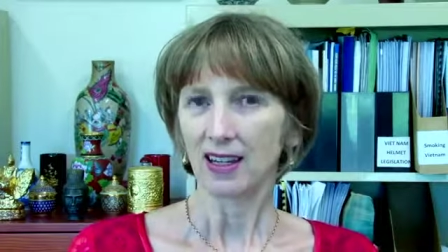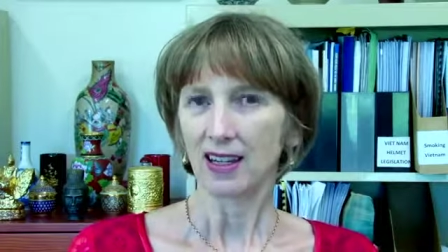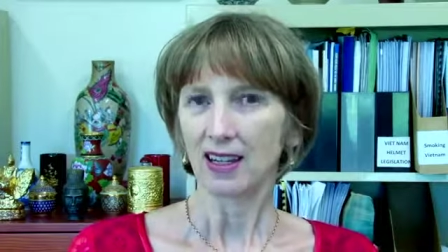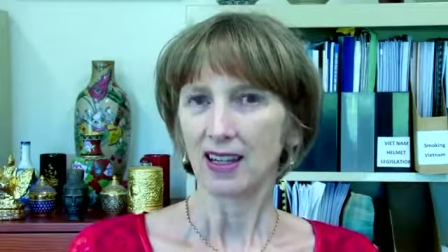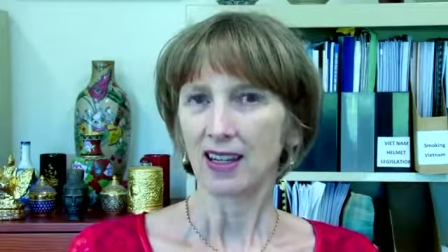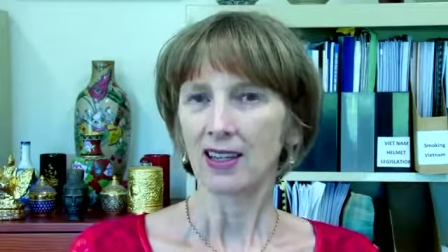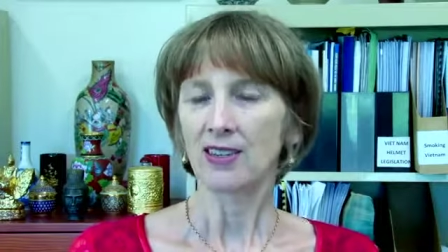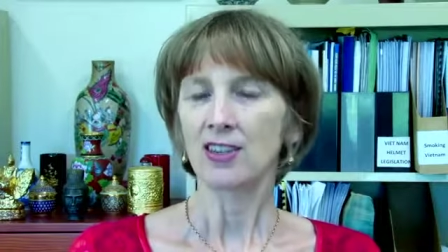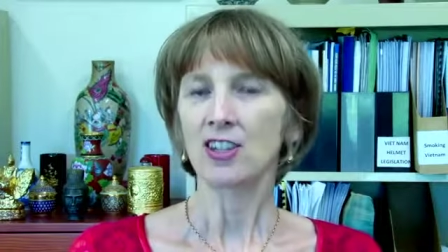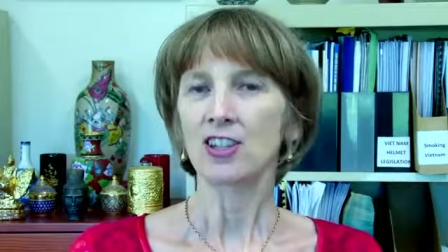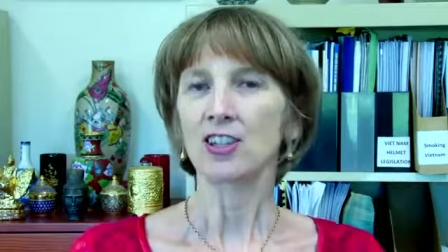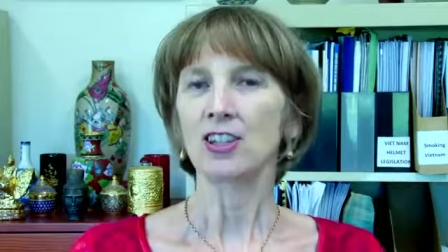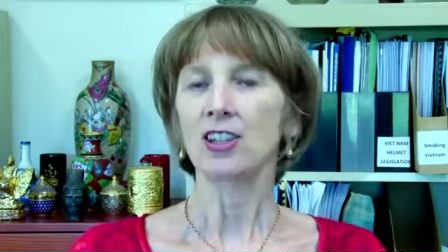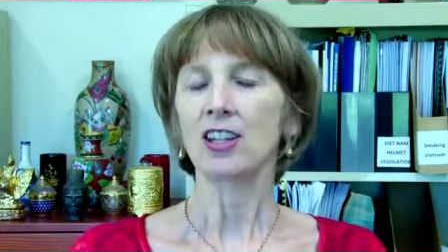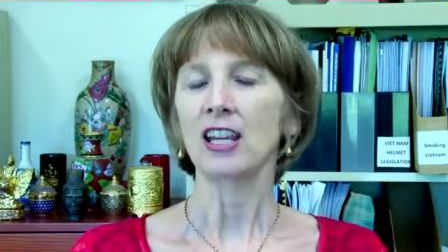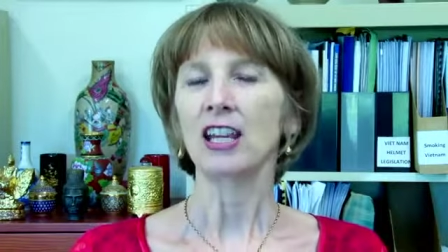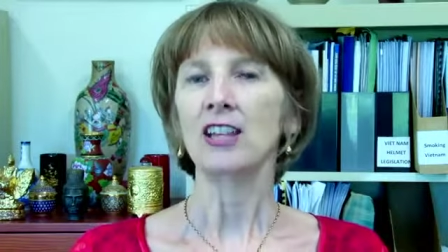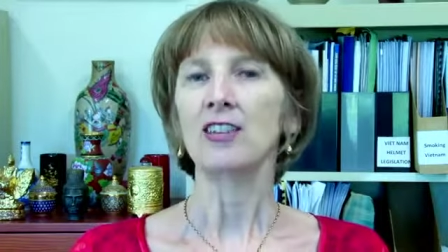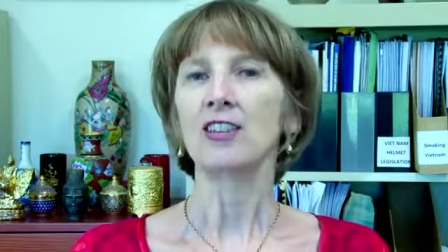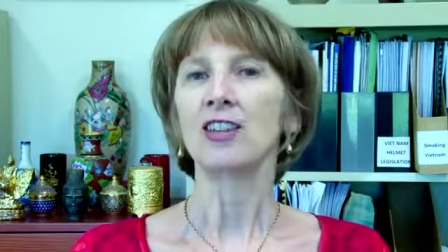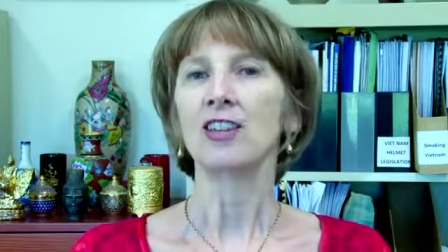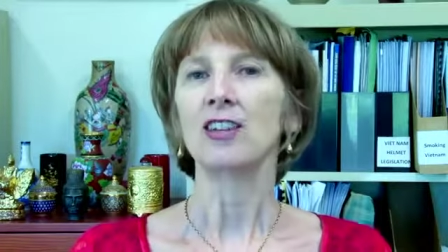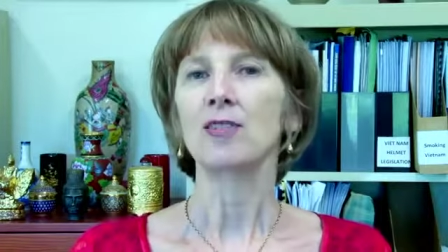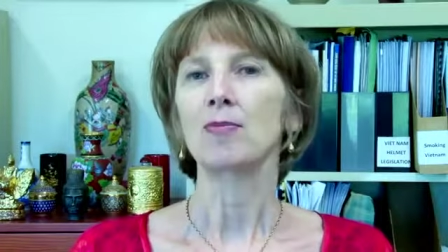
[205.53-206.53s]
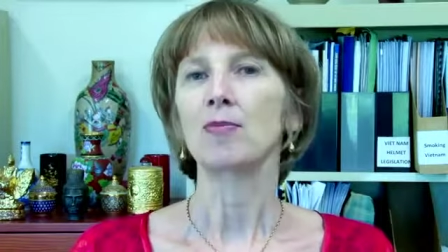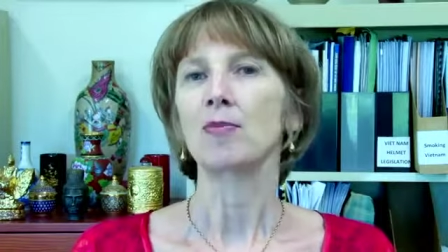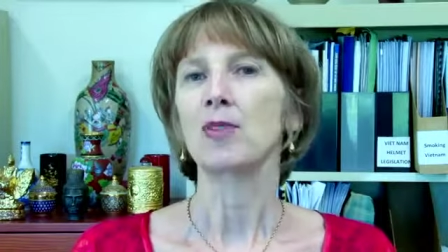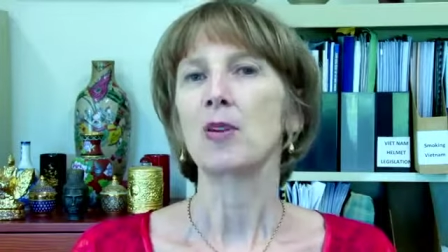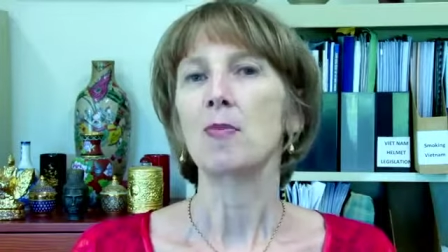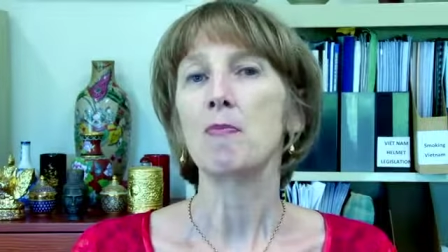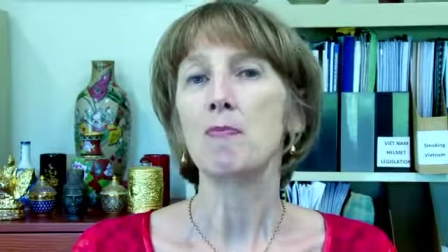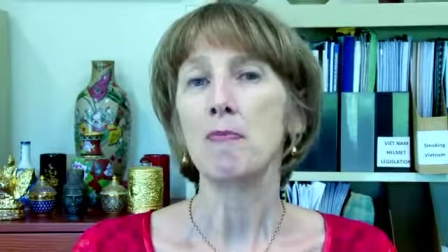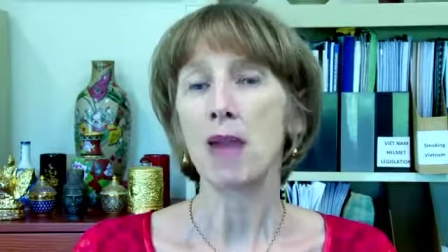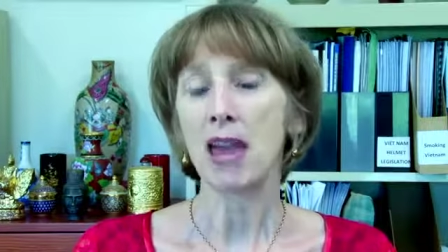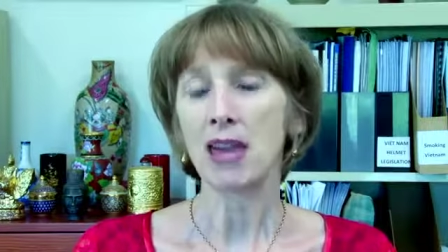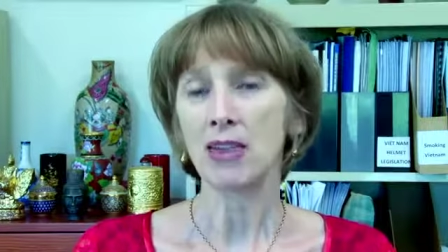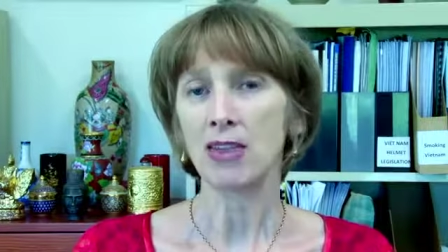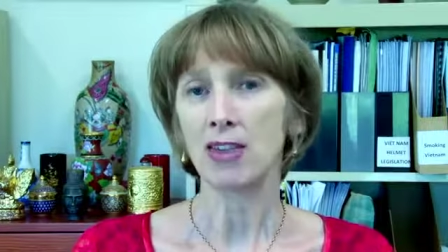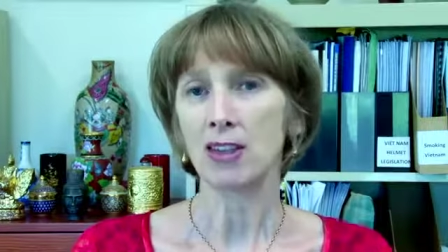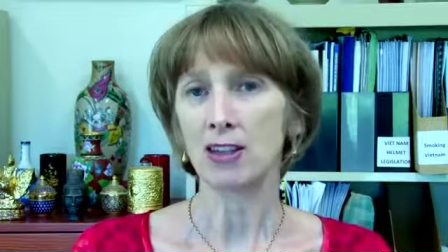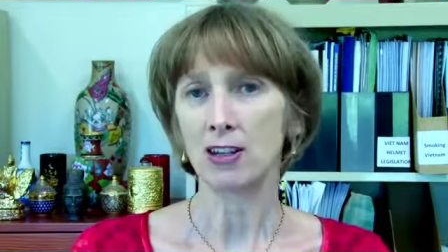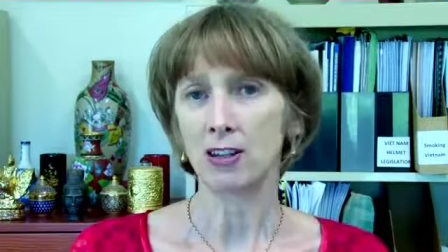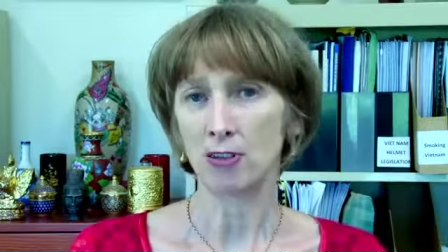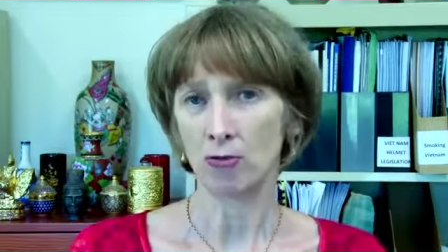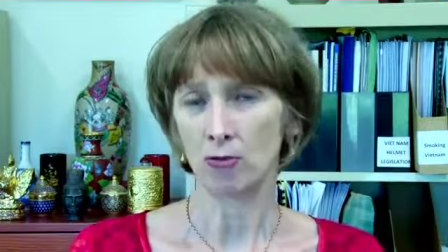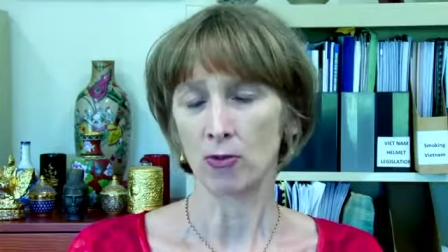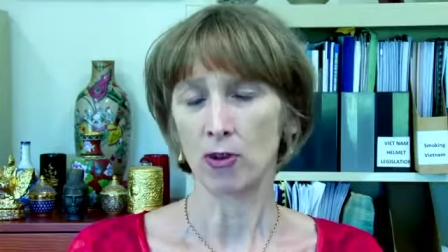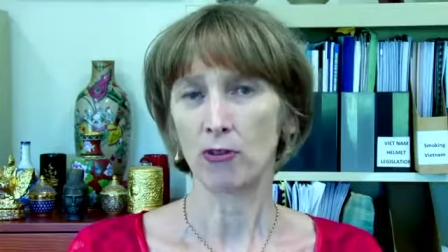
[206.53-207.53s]
in the method
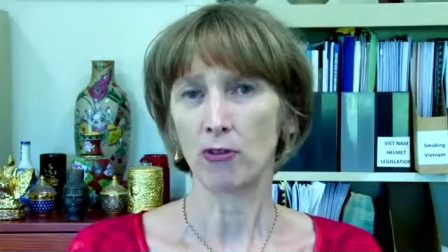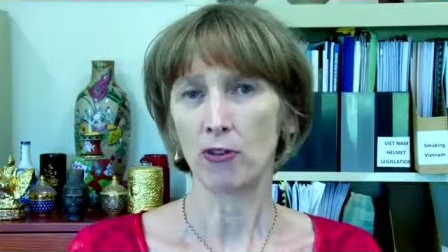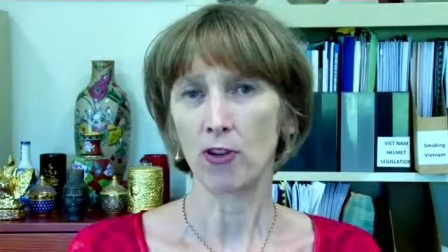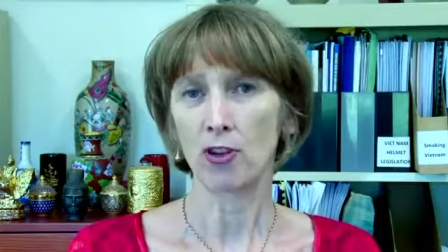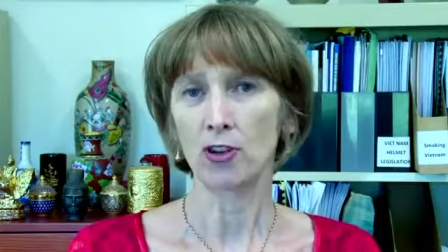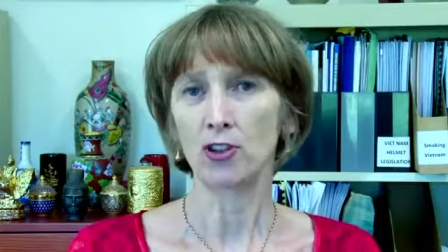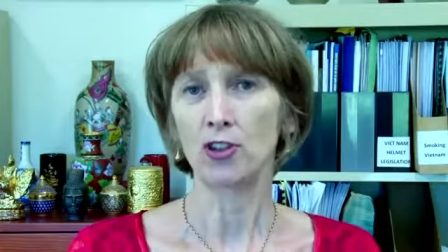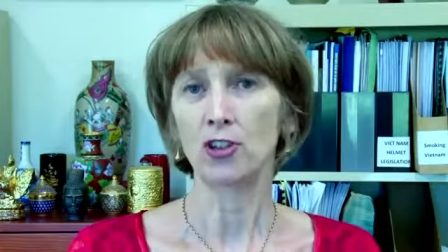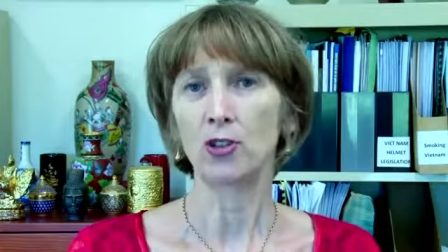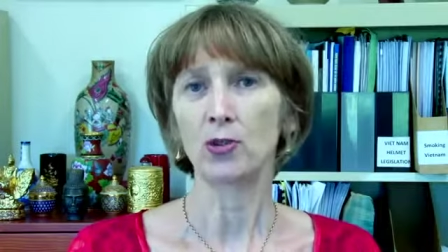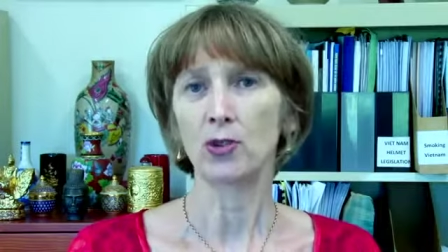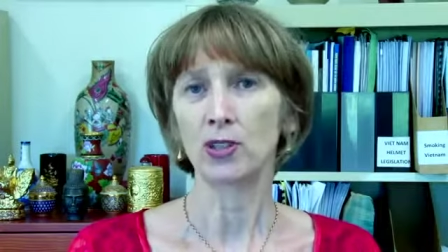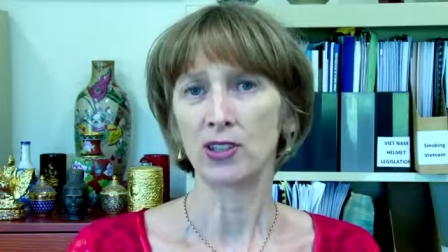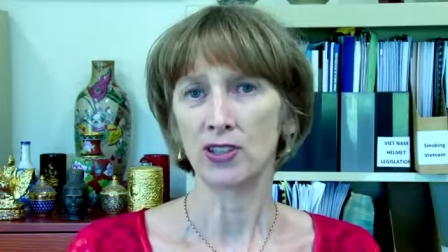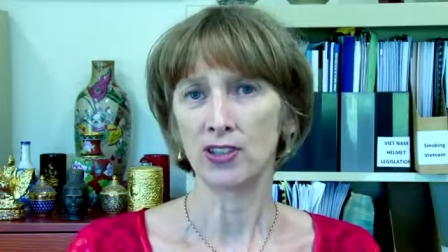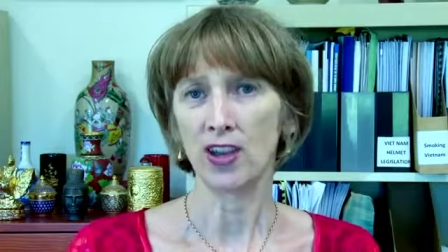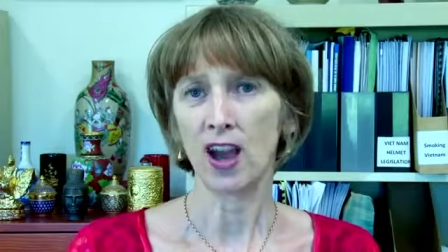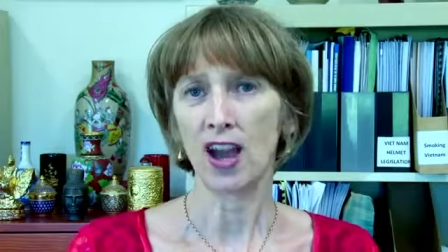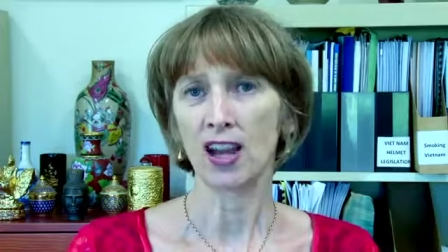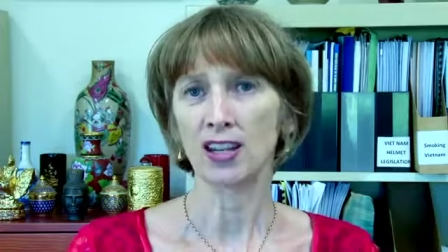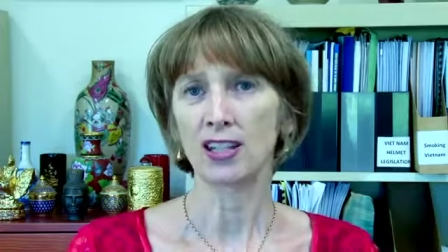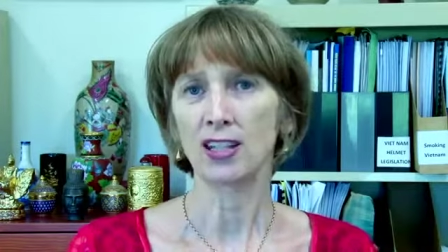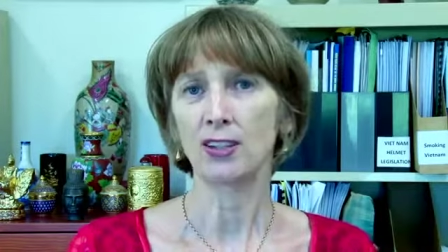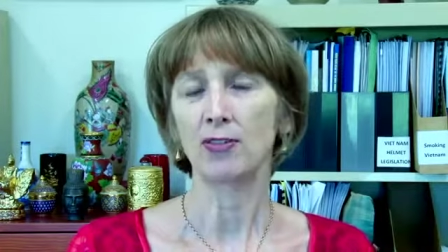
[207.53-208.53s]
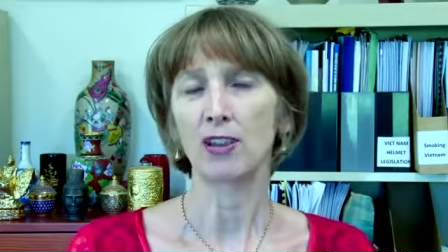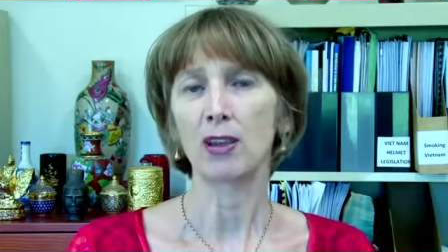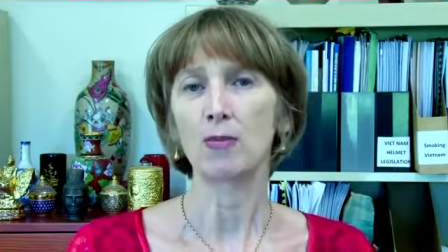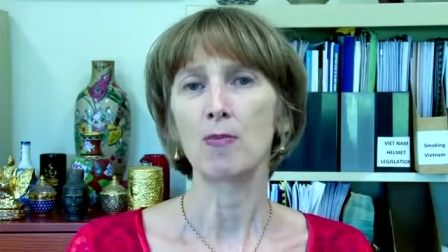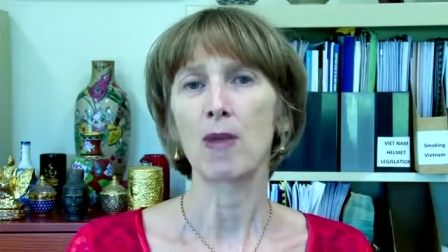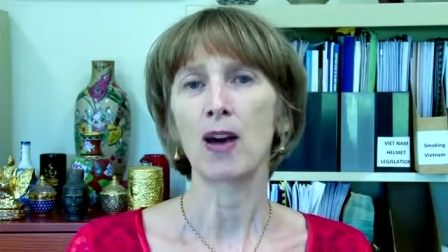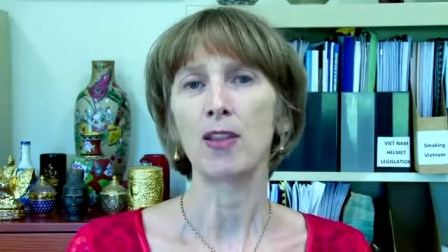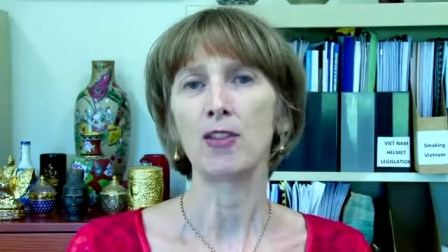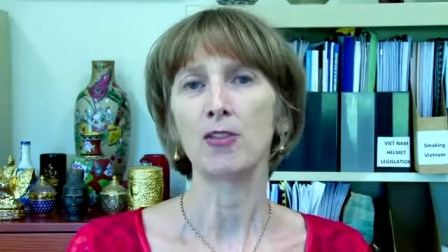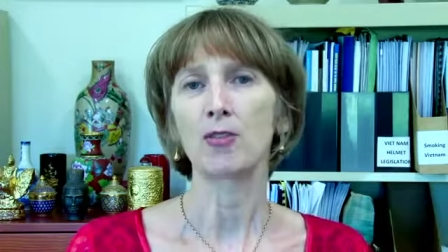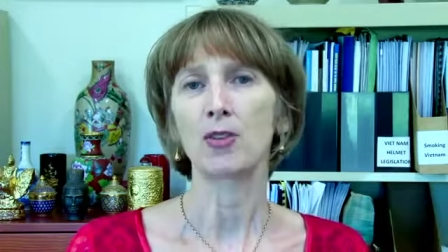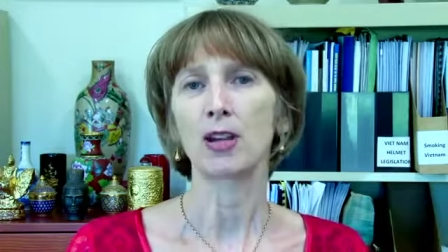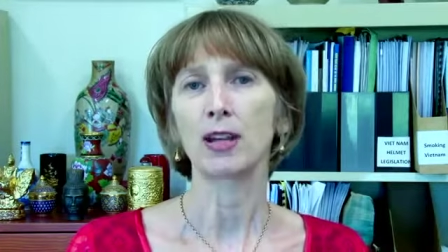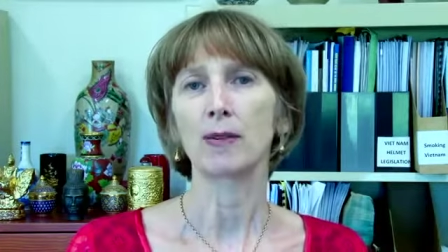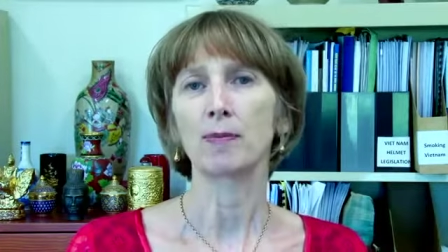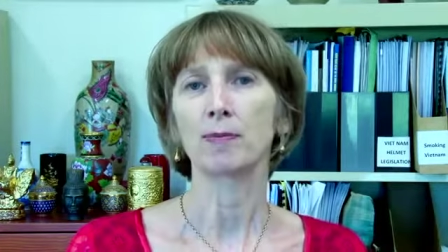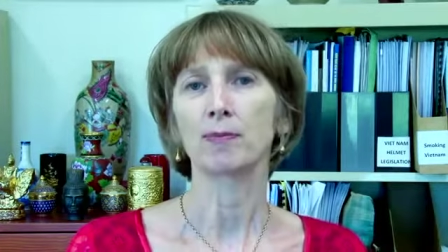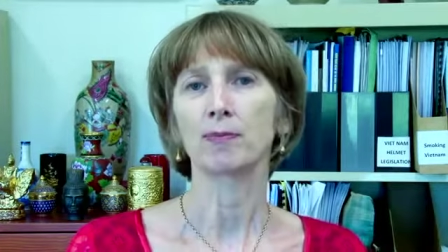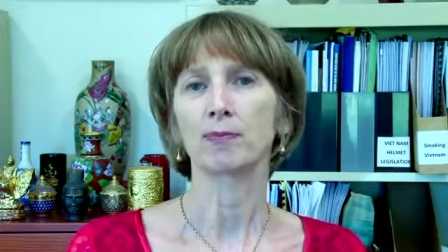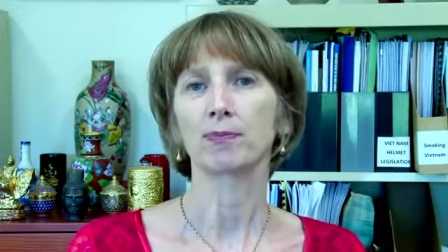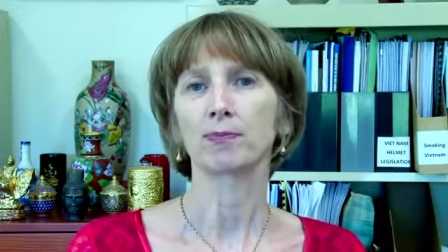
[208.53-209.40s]
referred to as scientific mothering.